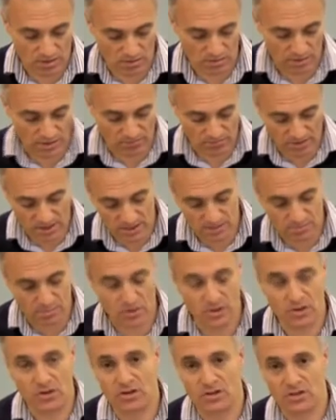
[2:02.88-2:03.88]
long that rail is,
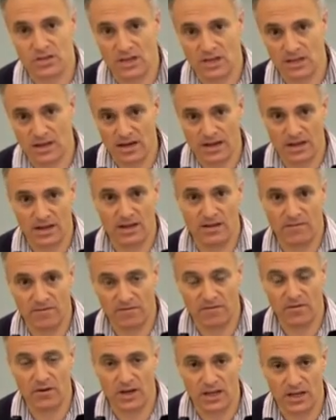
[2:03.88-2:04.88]
but you can see that
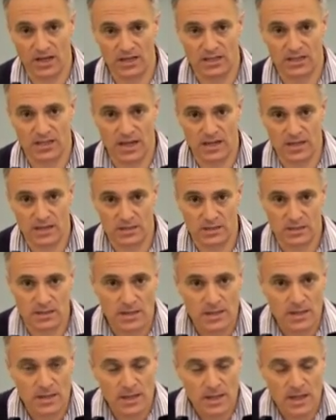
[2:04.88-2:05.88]
it fully extends.
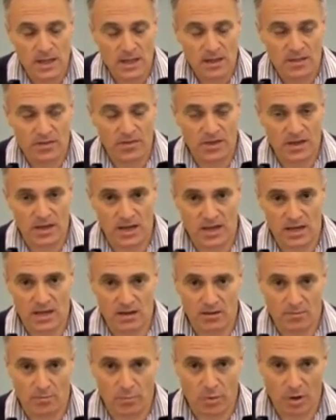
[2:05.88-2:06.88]

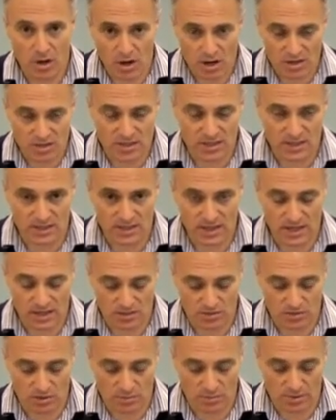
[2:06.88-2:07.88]
The partially
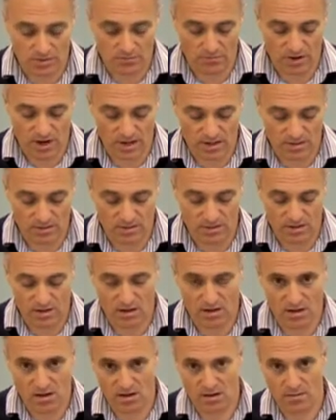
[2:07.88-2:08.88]
telescopic rails
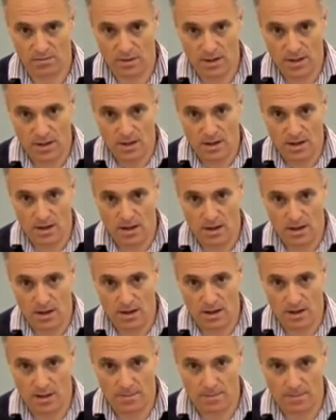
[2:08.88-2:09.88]
are
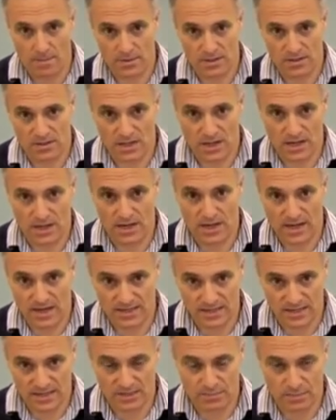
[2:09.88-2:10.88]
slightly
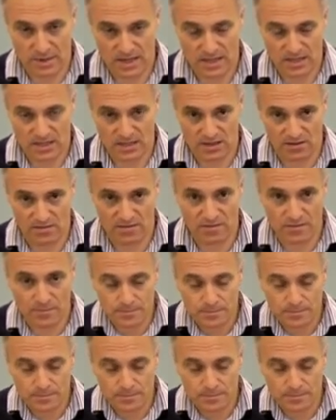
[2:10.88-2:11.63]
less expensive,